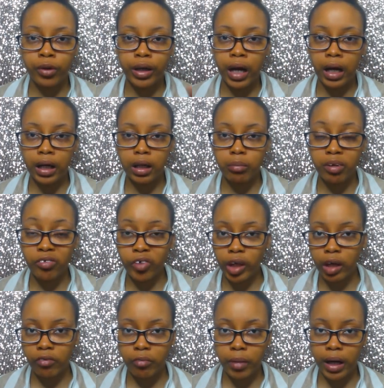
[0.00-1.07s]
we're not going to be
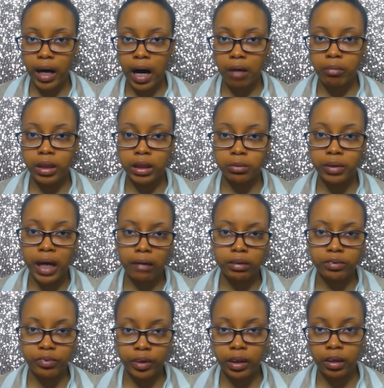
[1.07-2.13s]
forgiven by God because we have
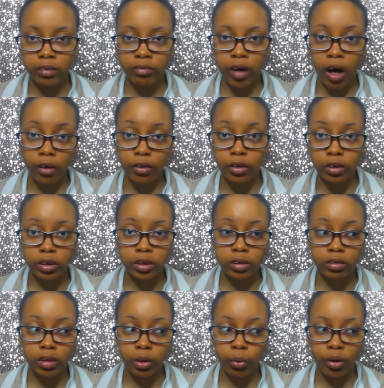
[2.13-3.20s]
to forgive others
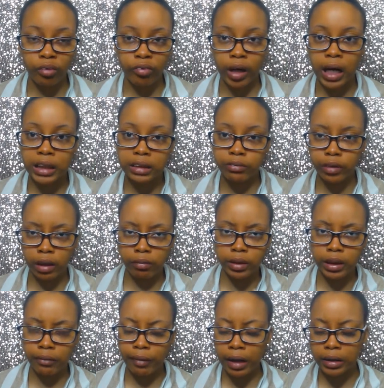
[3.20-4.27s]
in order for God to forgive
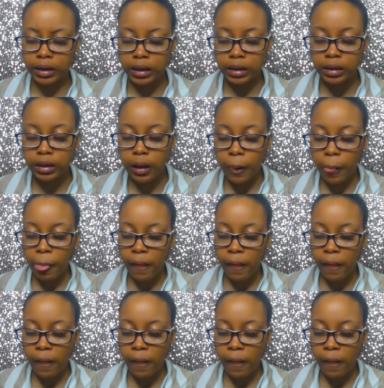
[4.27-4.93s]
us of our sins.